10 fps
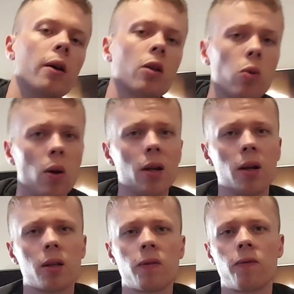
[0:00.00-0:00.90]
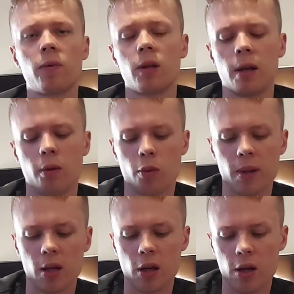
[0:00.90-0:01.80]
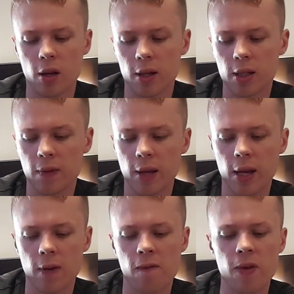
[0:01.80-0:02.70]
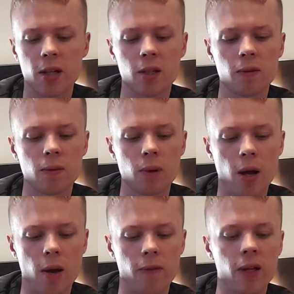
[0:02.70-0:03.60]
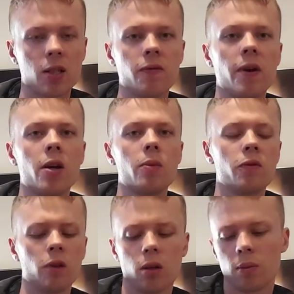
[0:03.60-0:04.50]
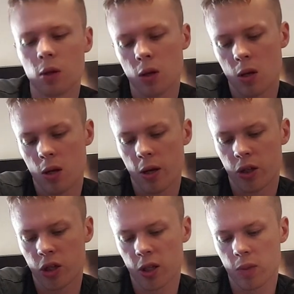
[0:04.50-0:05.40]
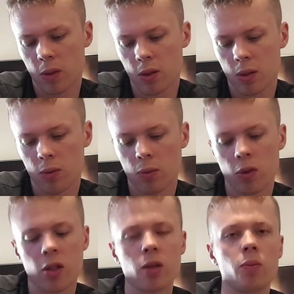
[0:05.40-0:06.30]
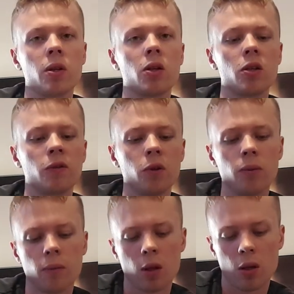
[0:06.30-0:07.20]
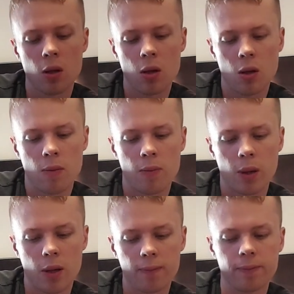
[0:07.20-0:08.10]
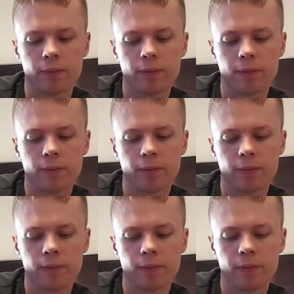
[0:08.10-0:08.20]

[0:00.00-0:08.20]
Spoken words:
I quite like it would be nice if they had a fixed variable volume adjustment, which would be useful, but